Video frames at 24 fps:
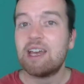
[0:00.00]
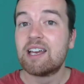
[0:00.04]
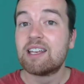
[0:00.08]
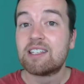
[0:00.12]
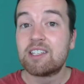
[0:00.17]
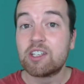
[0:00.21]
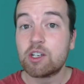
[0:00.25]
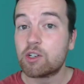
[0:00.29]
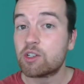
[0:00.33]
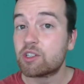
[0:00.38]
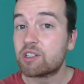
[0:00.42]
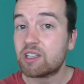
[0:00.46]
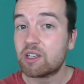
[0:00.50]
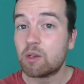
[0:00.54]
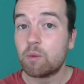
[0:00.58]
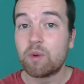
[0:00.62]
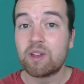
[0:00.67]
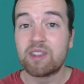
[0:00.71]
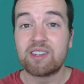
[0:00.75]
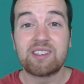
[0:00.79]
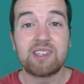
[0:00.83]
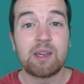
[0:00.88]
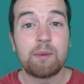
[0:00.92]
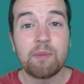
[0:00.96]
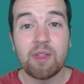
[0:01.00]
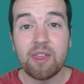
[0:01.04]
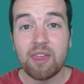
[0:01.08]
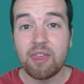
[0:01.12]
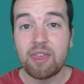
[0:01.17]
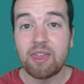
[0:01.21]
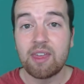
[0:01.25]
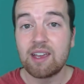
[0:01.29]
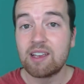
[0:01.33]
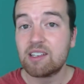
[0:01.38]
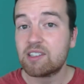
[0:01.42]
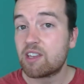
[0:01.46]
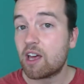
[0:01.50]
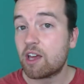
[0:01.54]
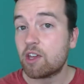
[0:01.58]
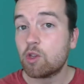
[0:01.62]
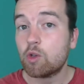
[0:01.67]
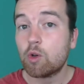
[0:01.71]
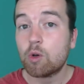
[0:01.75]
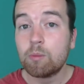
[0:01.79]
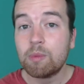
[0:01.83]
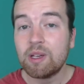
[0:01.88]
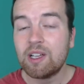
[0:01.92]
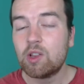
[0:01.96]
Seriously, with some of the things that
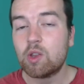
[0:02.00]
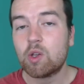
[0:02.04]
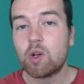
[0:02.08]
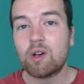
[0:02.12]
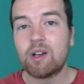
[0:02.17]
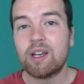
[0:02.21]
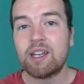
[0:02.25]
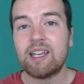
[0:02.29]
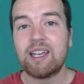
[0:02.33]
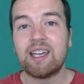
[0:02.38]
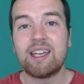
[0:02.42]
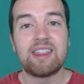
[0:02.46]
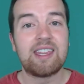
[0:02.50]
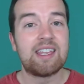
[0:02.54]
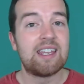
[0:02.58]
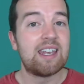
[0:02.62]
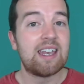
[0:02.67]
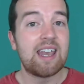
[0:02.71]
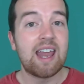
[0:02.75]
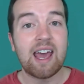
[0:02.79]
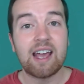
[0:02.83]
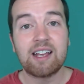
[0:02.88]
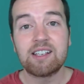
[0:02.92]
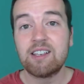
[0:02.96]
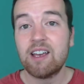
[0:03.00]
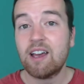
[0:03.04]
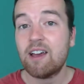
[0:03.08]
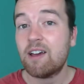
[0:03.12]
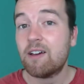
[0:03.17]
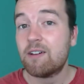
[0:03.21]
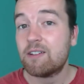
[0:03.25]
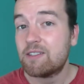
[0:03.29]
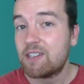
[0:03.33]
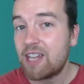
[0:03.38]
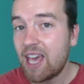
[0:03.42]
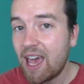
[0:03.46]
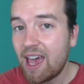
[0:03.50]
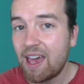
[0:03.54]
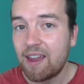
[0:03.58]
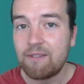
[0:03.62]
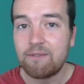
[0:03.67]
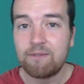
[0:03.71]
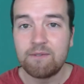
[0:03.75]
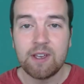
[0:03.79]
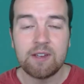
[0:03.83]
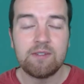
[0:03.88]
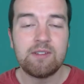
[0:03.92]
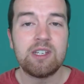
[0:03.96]
you'll be learning in the next
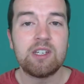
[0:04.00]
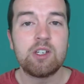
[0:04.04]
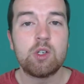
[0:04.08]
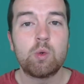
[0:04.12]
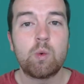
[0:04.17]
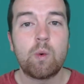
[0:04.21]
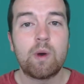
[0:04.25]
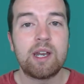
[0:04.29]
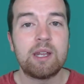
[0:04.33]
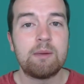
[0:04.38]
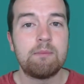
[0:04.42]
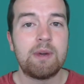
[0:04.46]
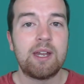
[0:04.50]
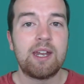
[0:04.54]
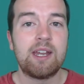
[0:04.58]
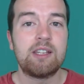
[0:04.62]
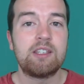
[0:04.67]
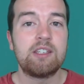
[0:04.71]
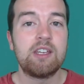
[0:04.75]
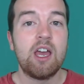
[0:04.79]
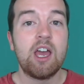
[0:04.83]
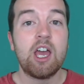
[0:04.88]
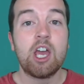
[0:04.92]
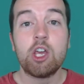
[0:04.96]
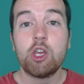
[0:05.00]
10, 15, 20 minutes,